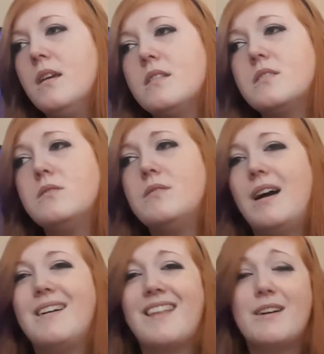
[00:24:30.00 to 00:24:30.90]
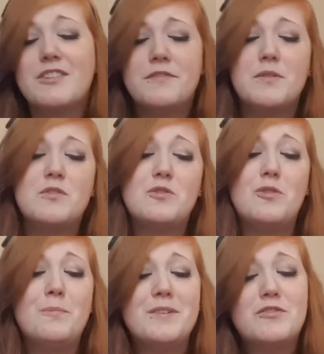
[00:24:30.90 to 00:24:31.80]
So I just feel so
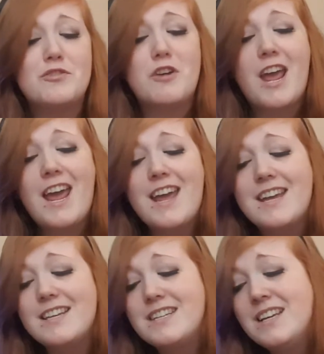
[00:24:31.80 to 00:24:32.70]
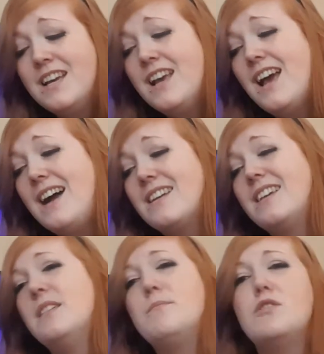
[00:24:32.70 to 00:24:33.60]
betrayed. And like
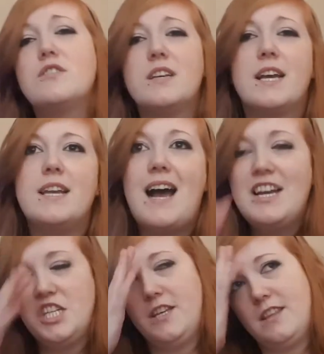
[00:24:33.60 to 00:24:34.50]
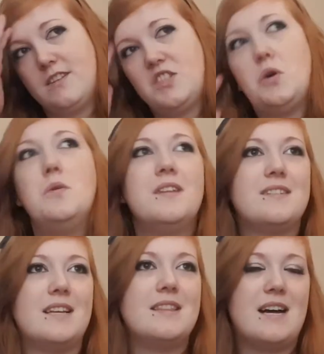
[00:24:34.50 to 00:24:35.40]
the music, and I actually think the song that's
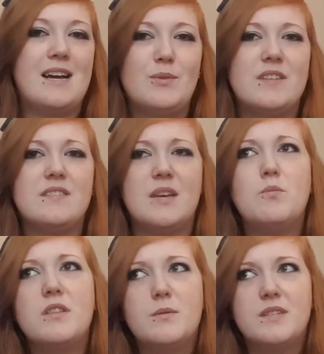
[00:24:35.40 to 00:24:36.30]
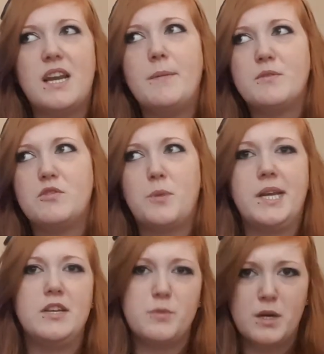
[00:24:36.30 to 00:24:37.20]
in that, it was the same one that was in episode 20
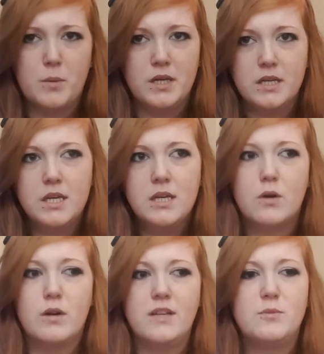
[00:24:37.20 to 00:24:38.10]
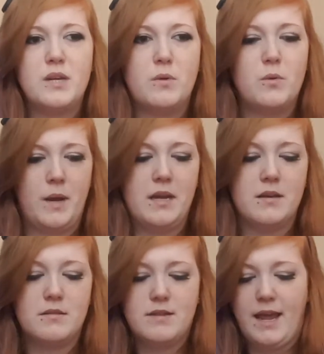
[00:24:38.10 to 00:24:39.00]
and 21. Or like 21 when
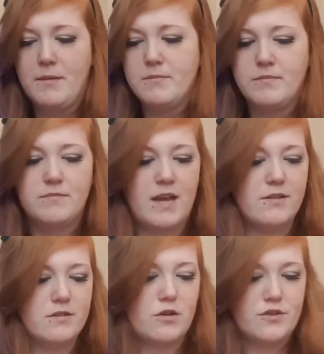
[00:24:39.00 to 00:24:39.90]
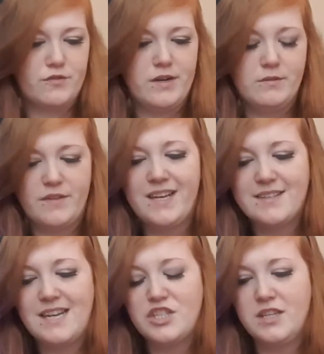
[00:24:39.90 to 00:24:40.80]
Eren turns around. I think it's
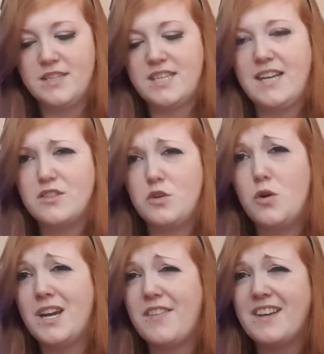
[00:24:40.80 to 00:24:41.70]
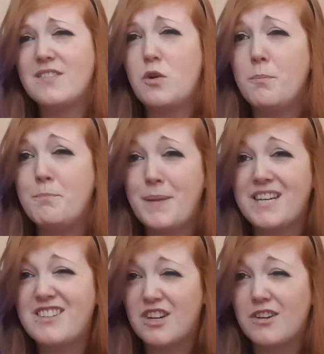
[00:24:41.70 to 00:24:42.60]
actually the same song, and I think it's called Big
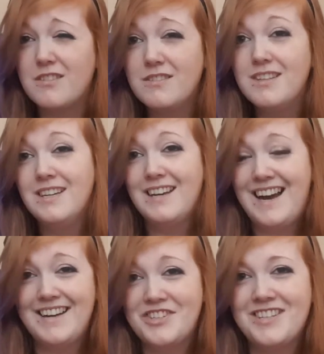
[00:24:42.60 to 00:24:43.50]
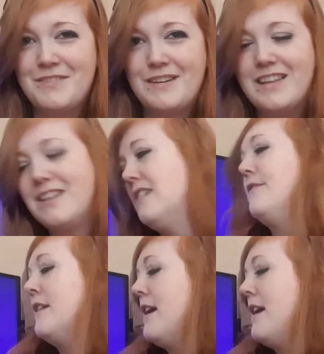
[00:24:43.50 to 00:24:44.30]
Girl, actually, funnily enough.